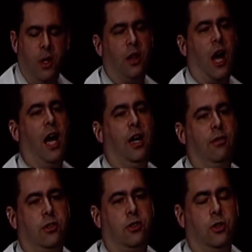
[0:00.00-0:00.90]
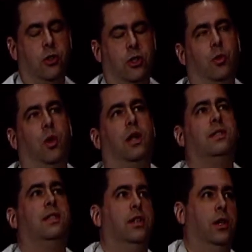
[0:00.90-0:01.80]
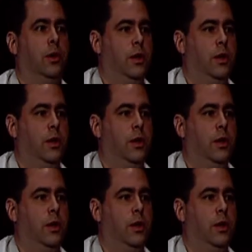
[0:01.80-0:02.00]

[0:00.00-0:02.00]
the high-level solution. What does it do?